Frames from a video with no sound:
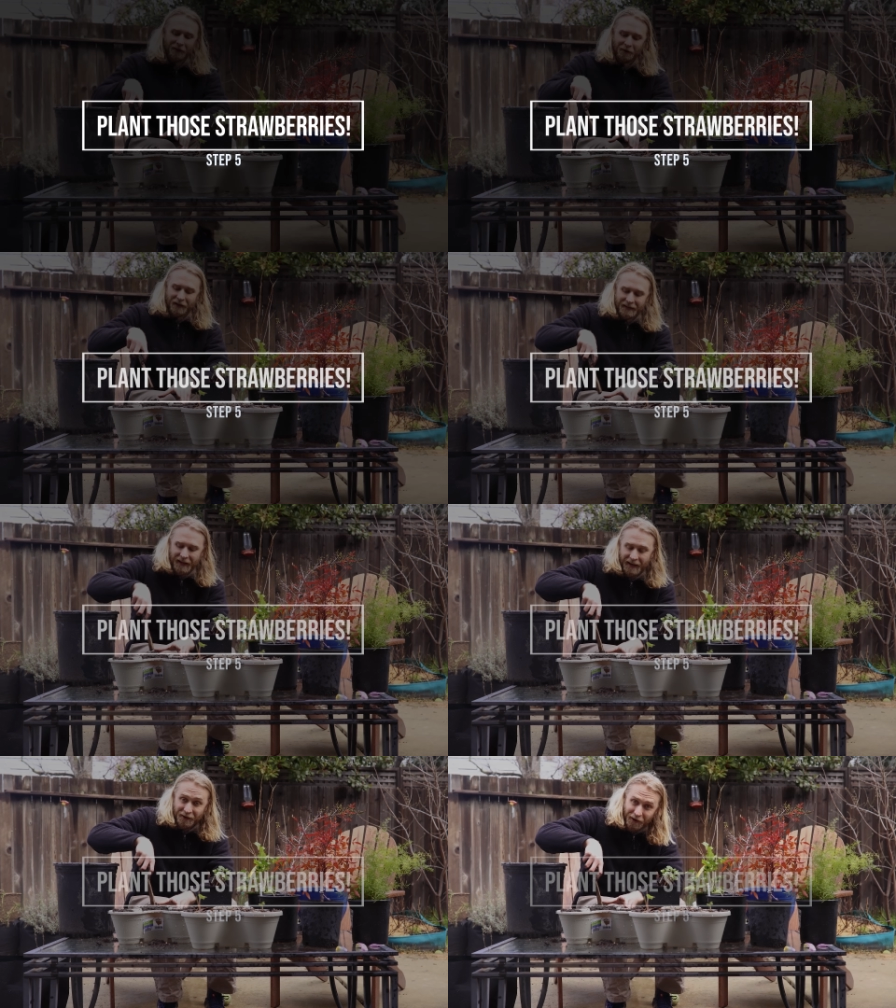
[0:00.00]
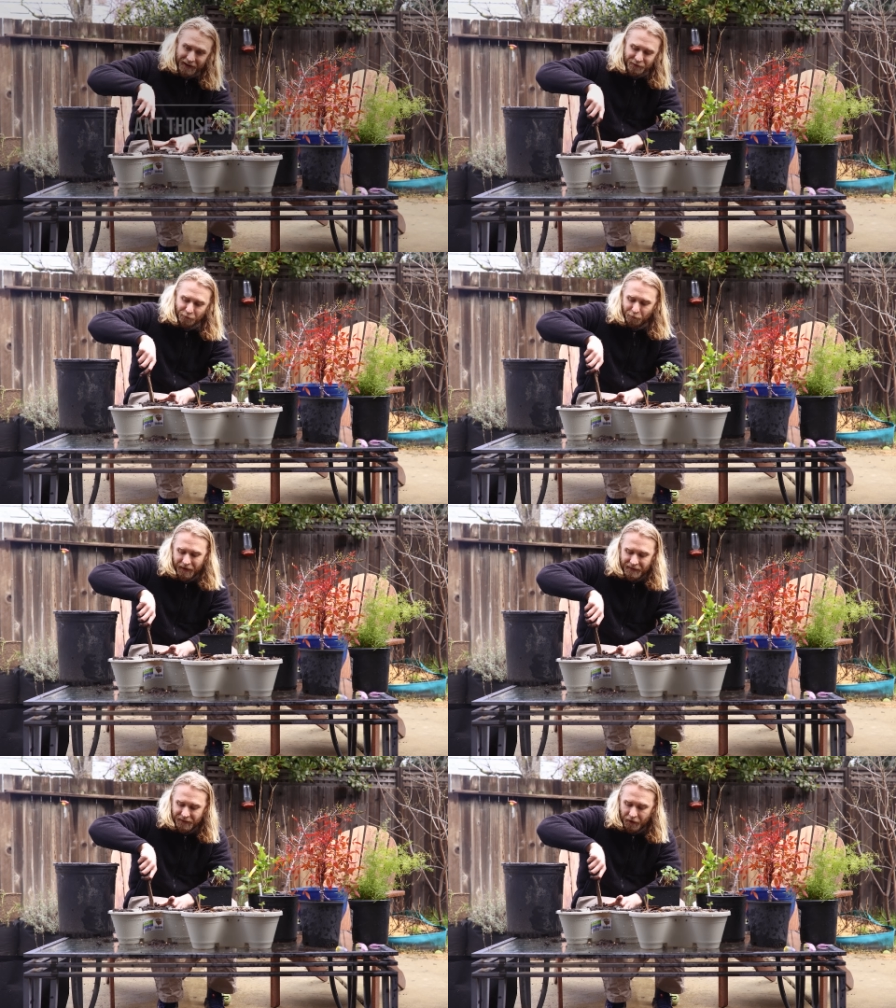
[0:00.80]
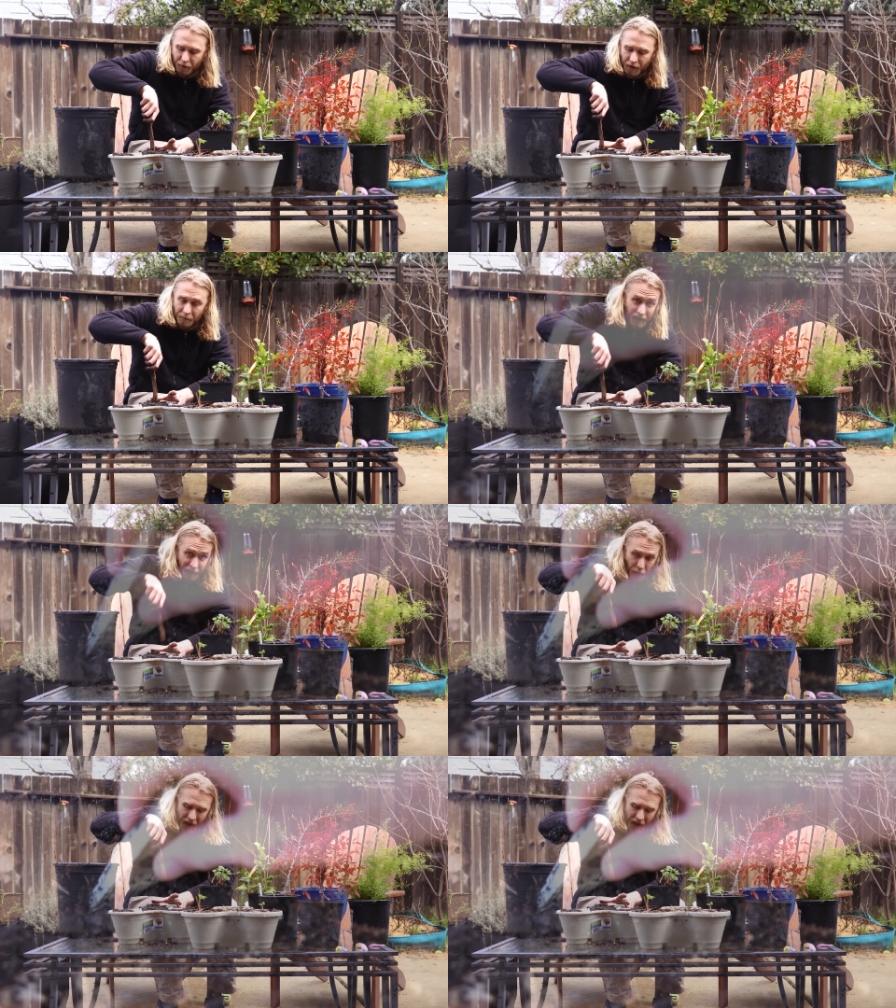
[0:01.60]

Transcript: little container is ready to go. Now I'm gonna go